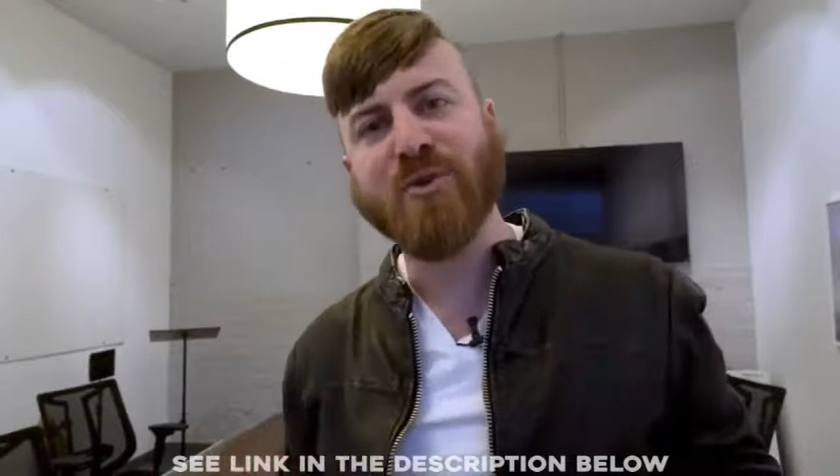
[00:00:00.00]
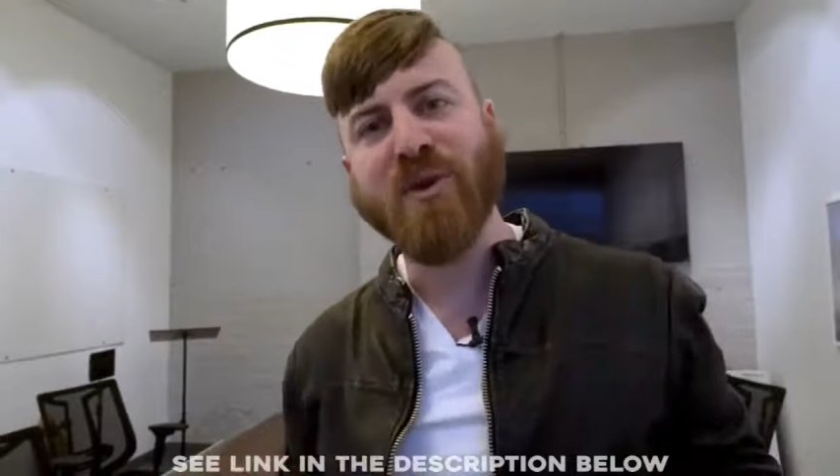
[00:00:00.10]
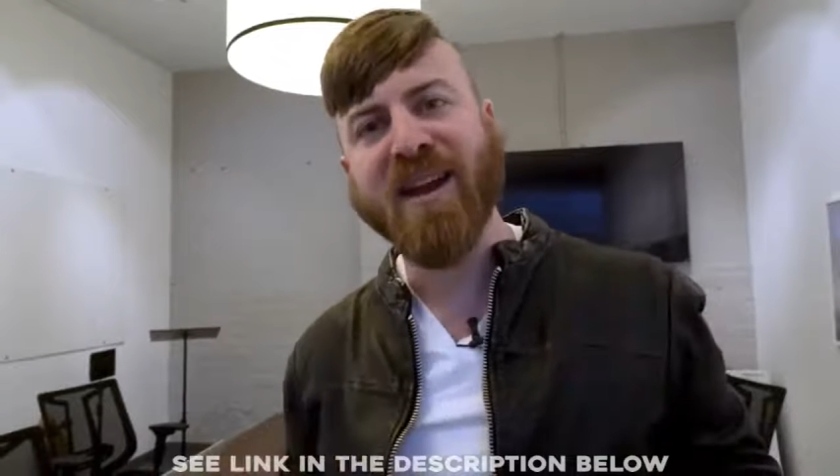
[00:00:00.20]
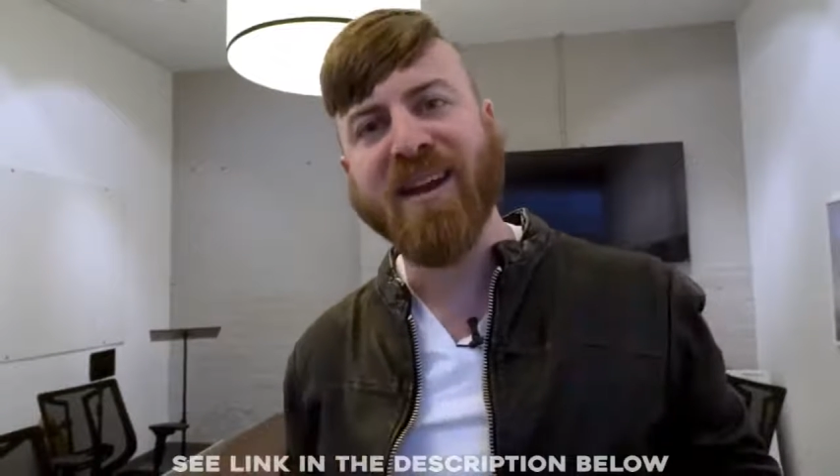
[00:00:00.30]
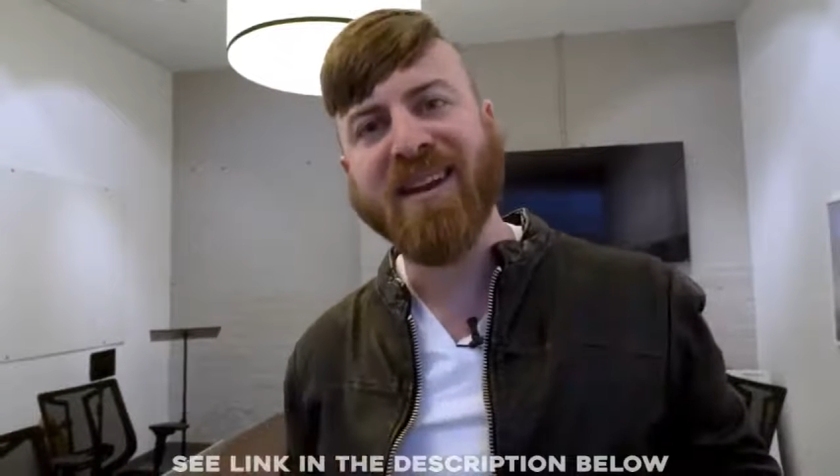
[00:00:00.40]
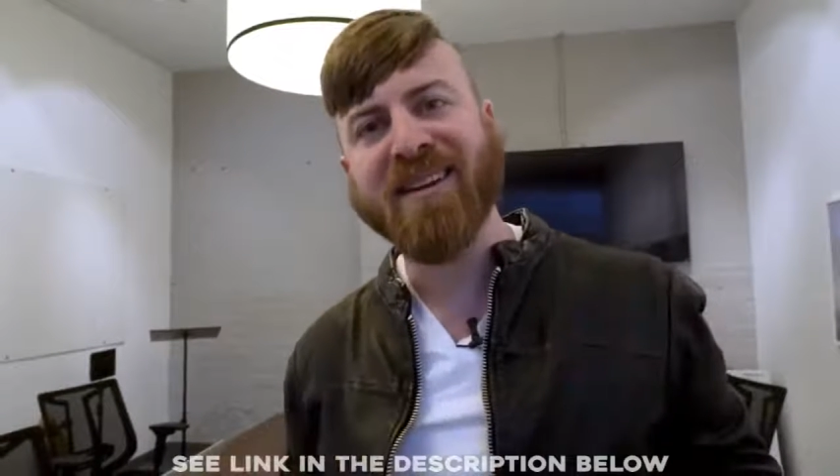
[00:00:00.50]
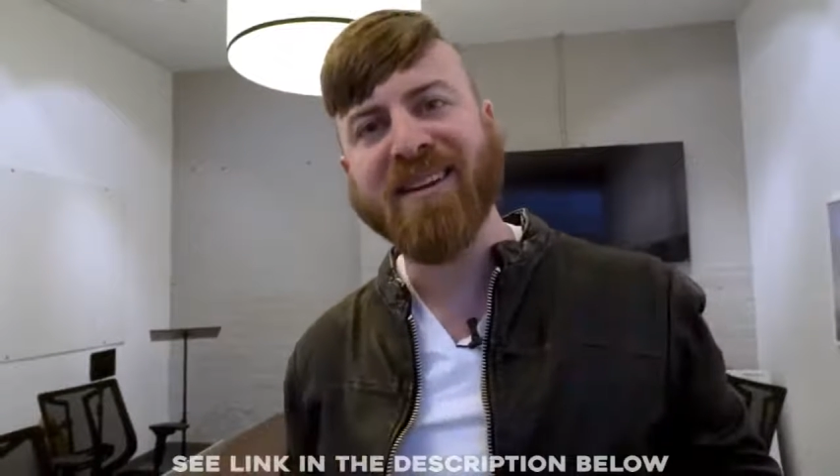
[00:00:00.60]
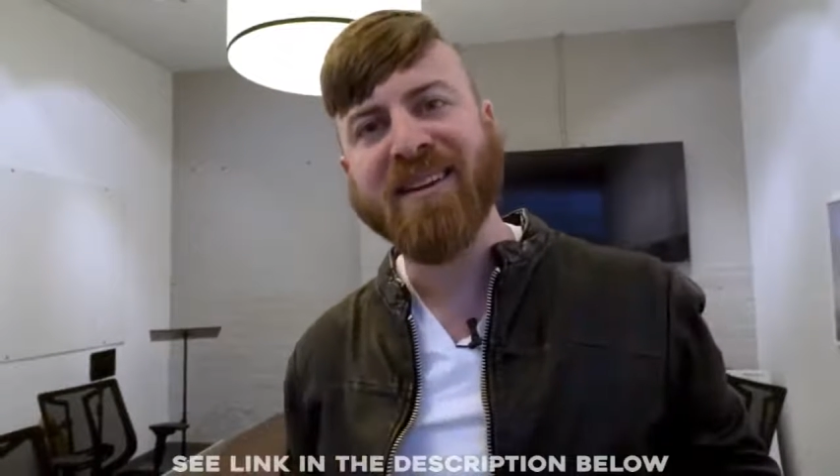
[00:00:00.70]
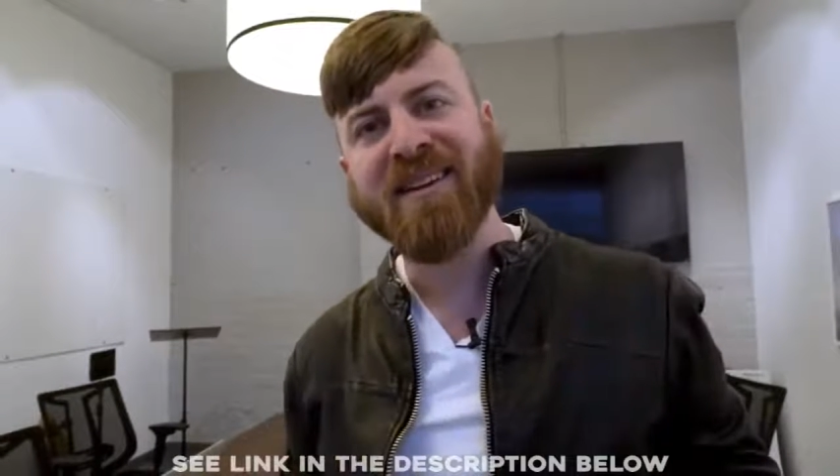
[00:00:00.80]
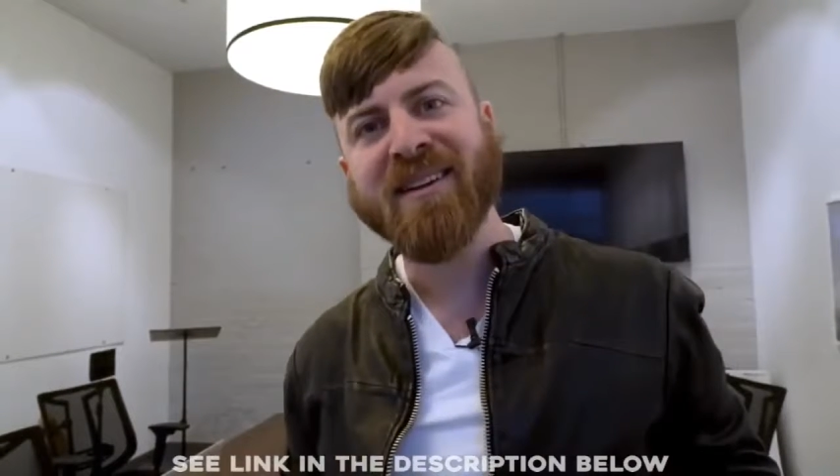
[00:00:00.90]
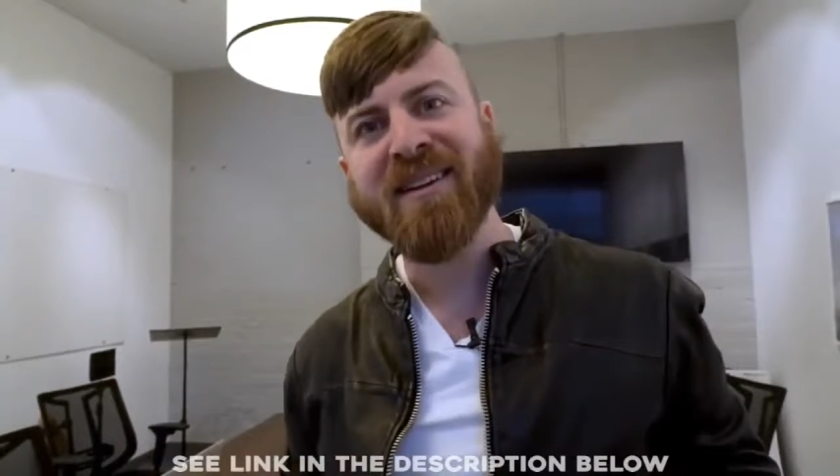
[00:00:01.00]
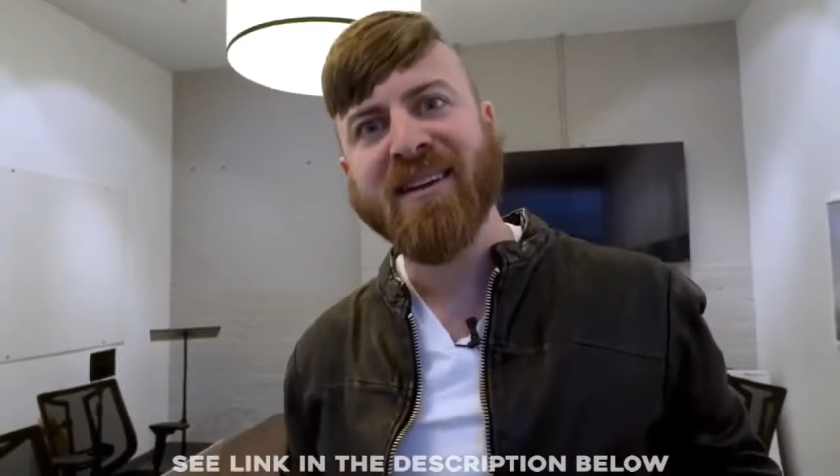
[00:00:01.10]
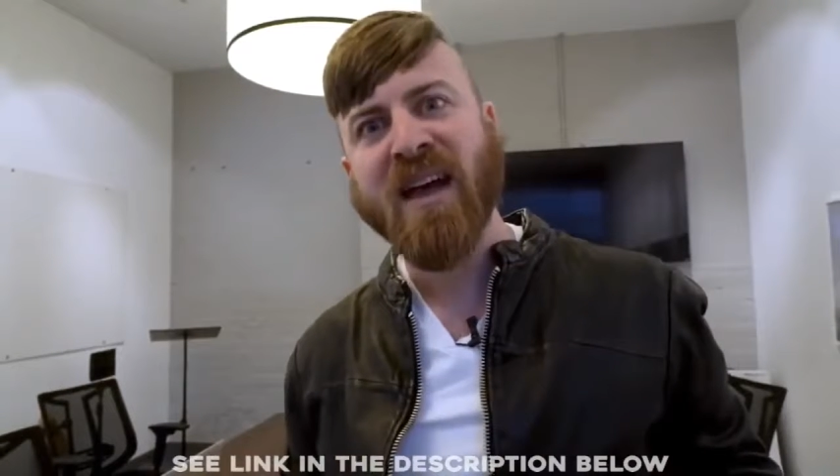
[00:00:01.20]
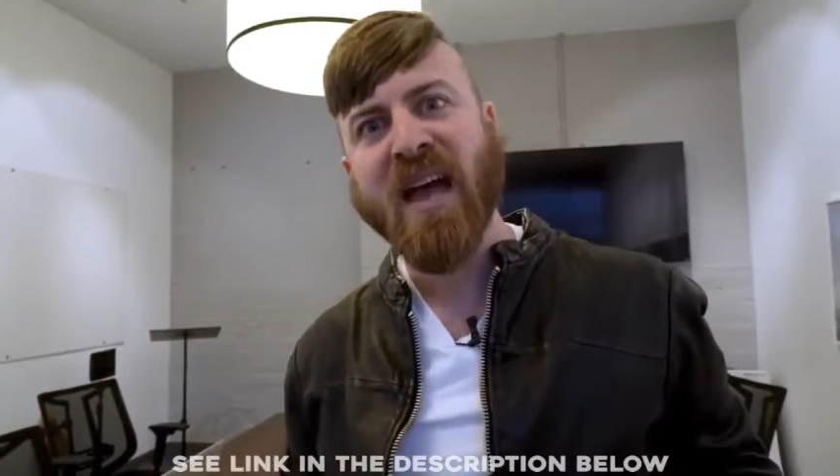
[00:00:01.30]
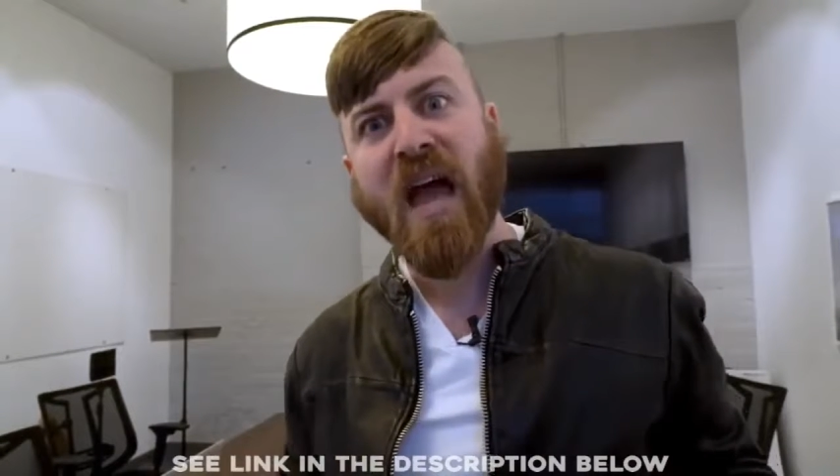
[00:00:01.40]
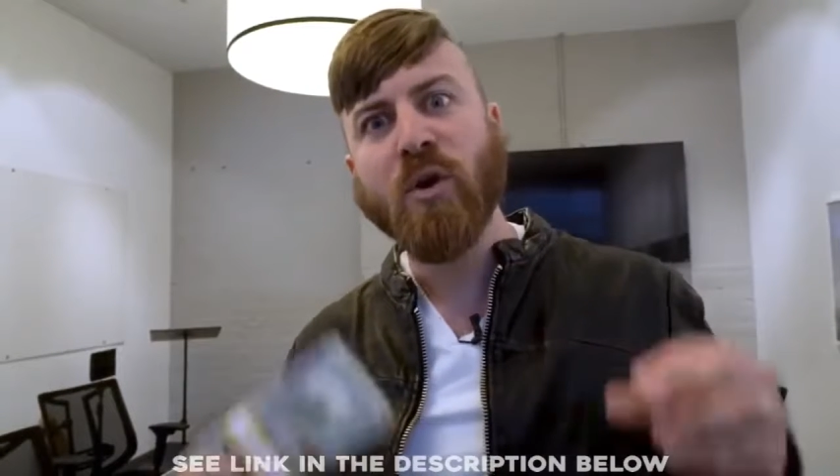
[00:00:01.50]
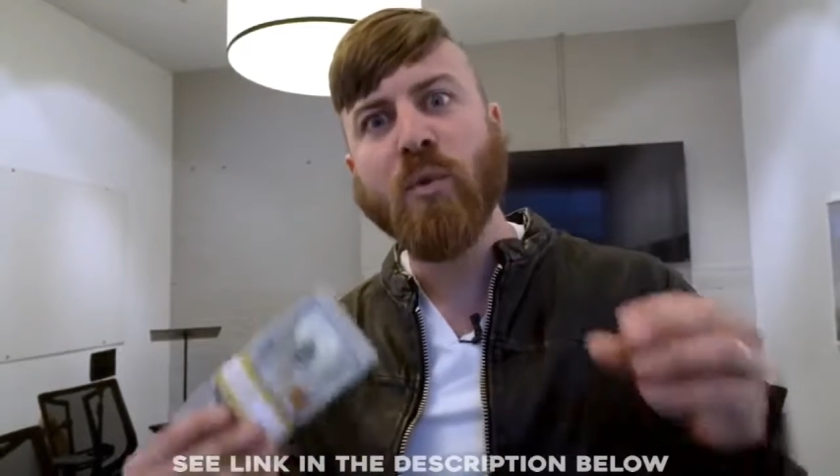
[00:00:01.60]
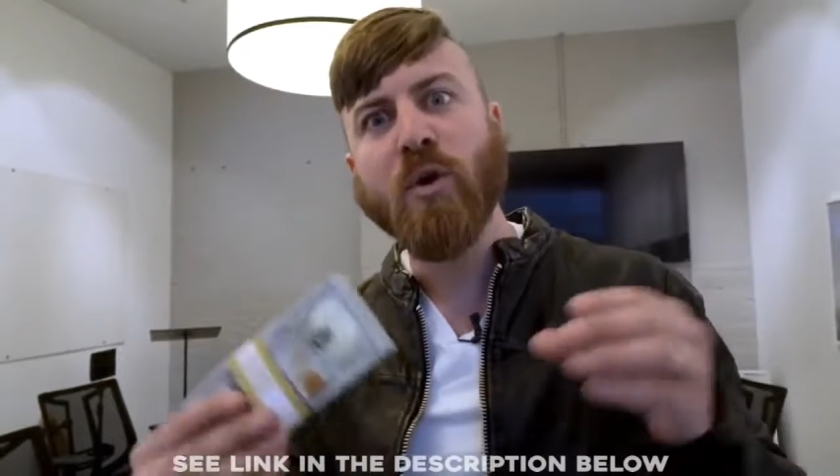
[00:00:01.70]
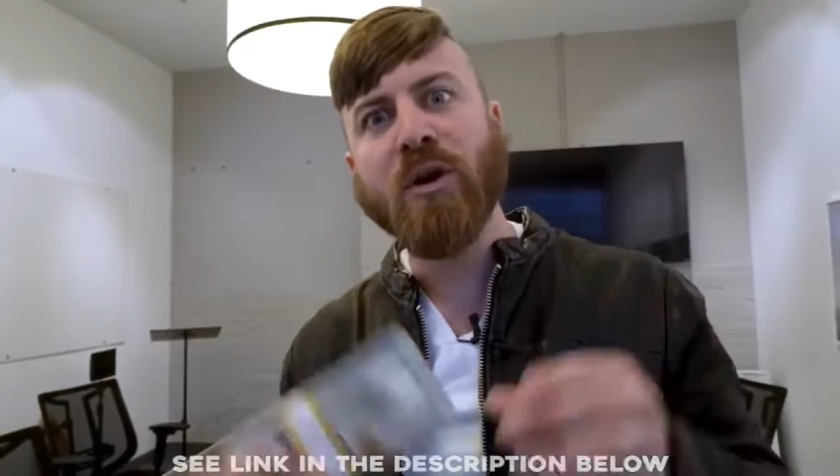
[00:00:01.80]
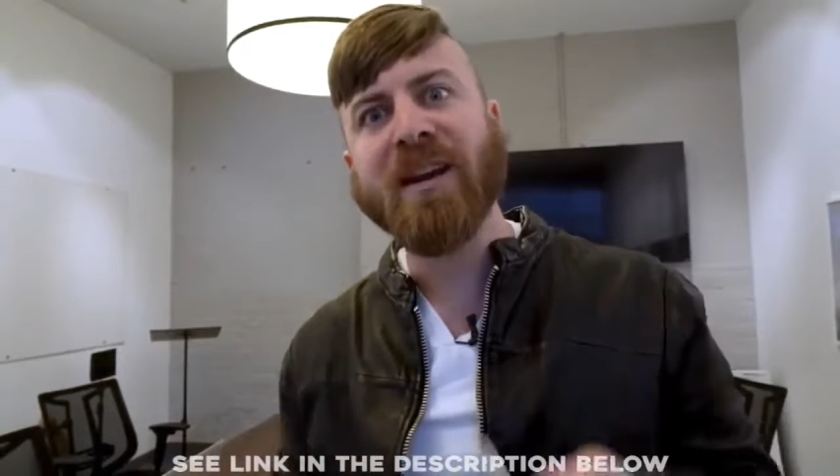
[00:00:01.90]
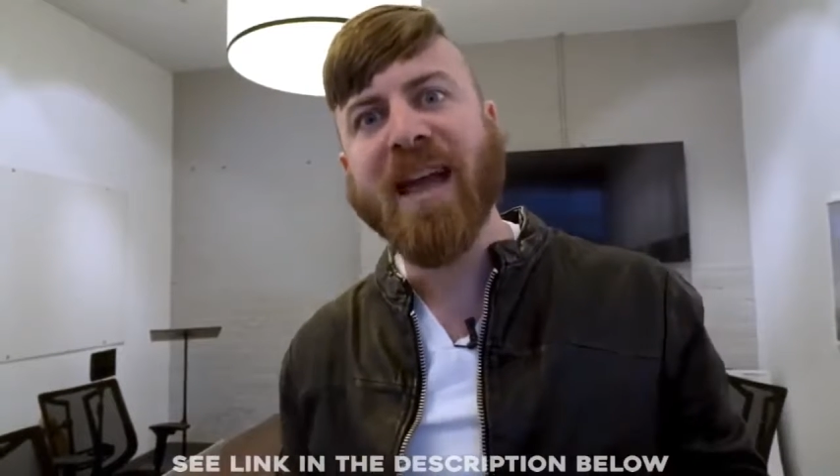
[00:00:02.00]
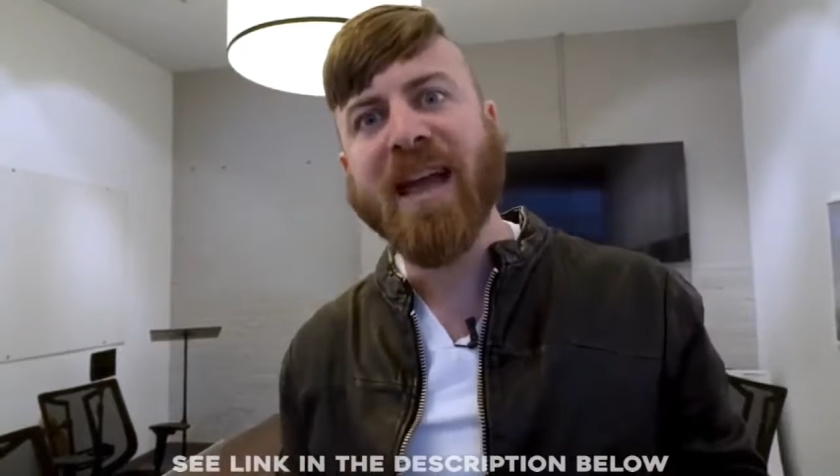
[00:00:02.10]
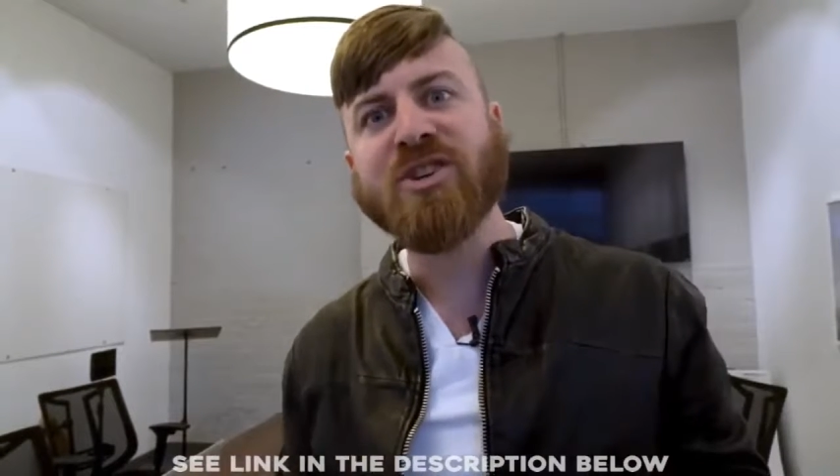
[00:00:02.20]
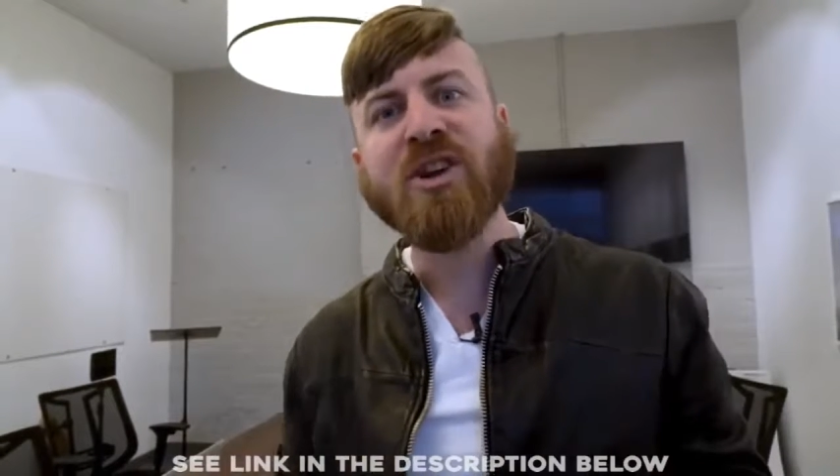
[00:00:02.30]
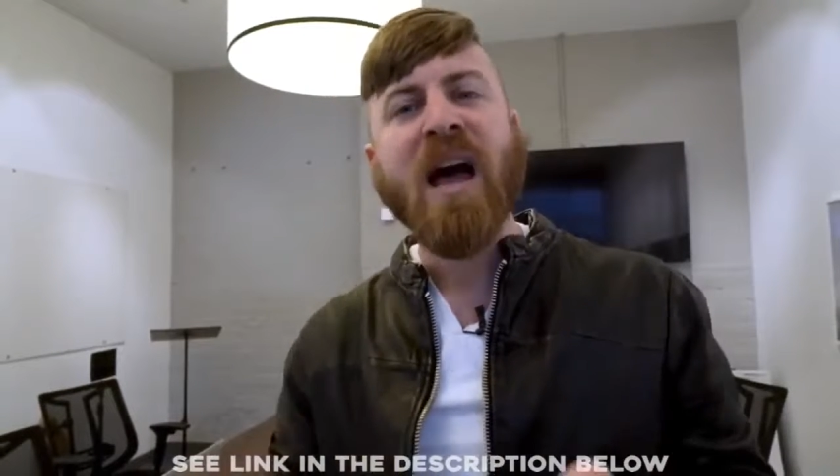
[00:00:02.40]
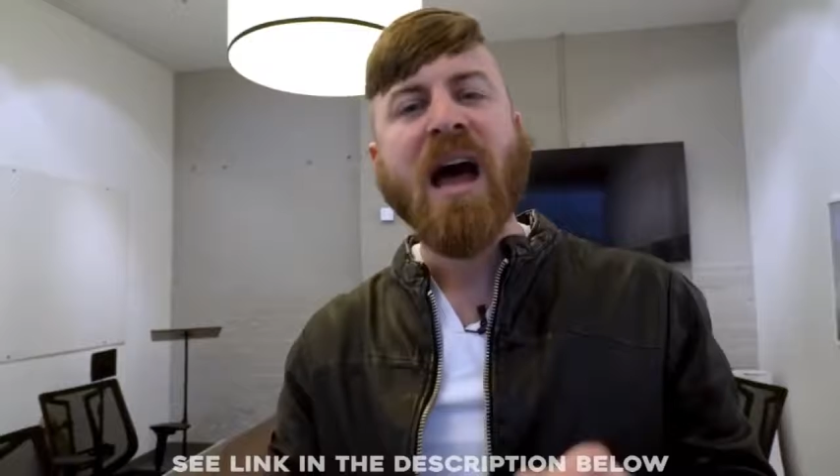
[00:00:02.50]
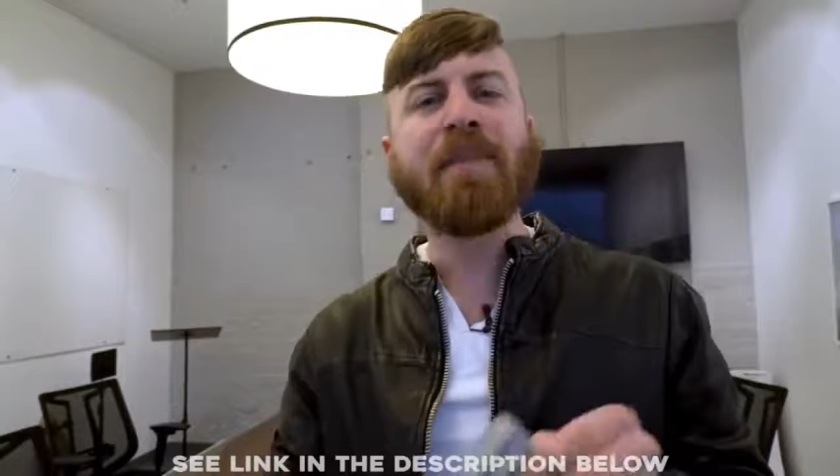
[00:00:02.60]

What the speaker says: training and who are engaged.